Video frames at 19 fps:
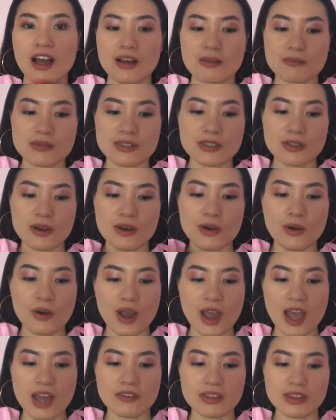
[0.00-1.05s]
So
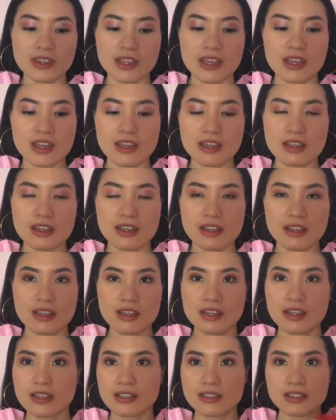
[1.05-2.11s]
everything
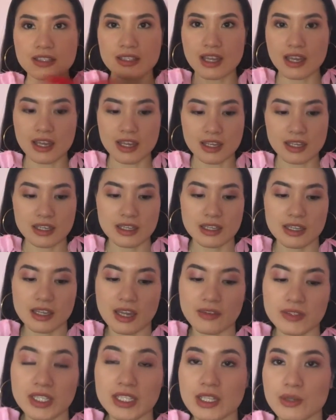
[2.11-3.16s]

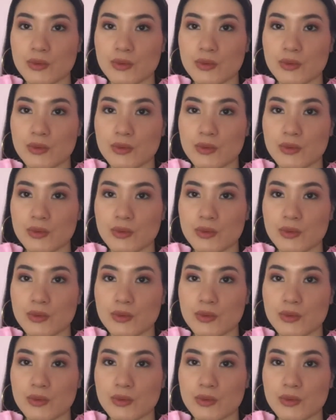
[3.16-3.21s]
that